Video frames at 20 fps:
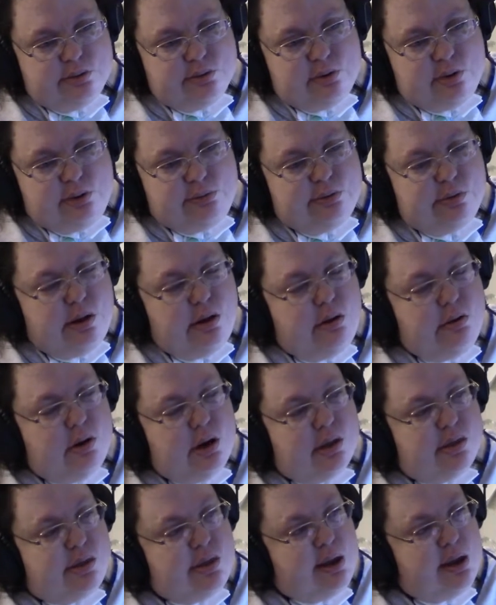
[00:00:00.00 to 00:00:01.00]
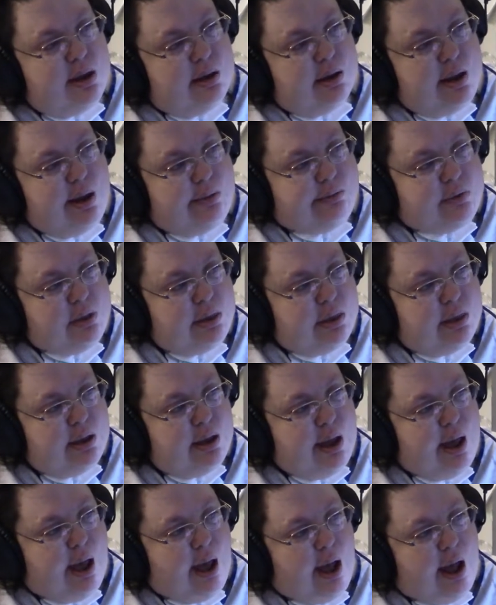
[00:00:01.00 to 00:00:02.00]
If you were at the 11th
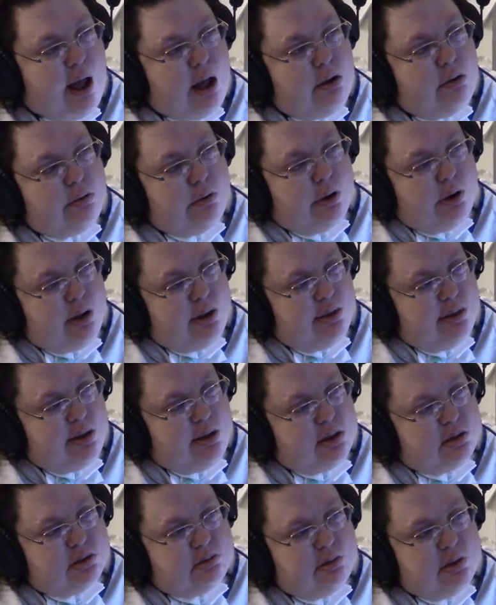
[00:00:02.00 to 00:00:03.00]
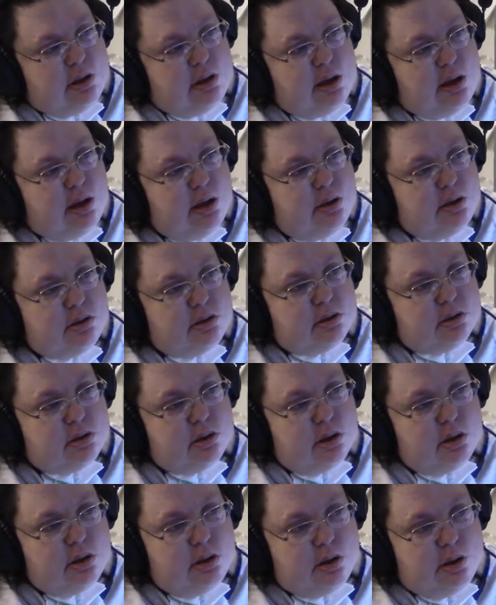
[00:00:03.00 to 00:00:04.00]
hour in these videos,
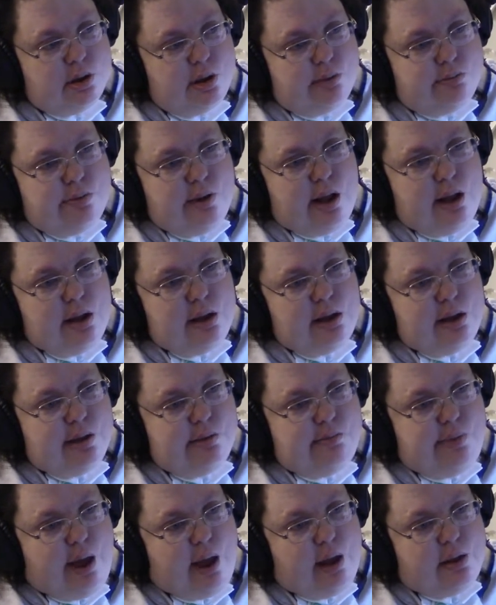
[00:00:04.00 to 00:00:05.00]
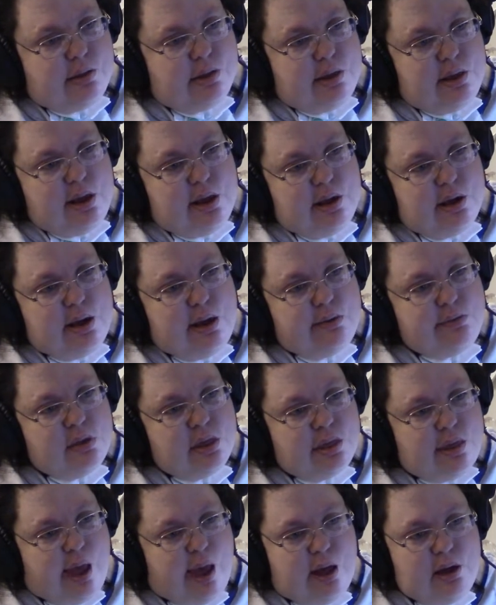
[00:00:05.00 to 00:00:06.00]
you're probably at about the
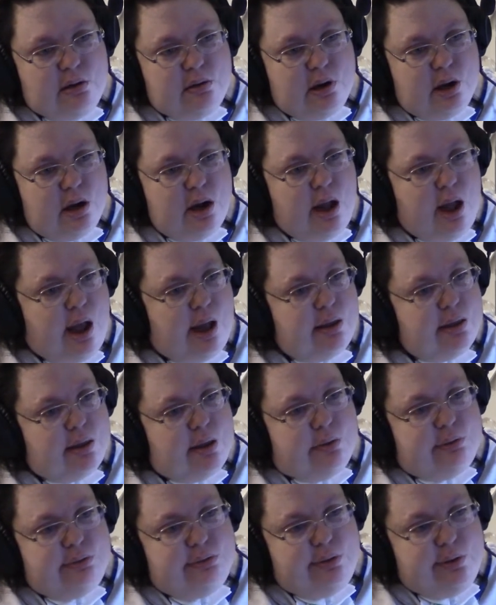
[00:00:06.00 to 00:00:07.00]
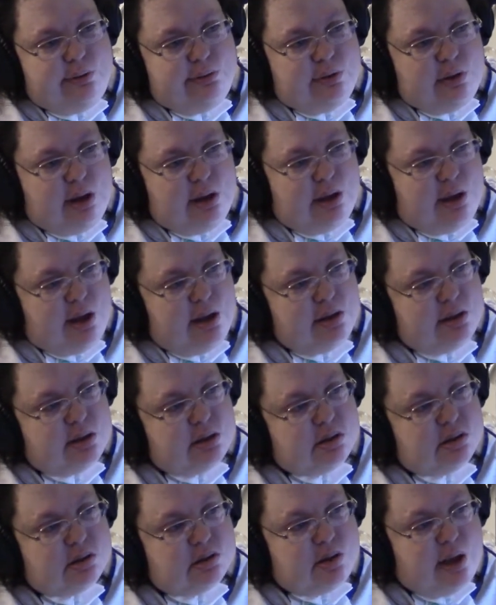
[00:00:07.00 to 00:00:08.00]
11th hour and the 59th
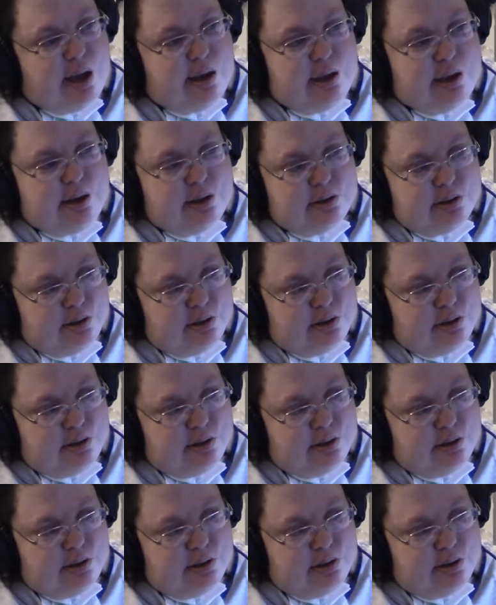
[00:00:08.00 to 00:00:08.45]
second.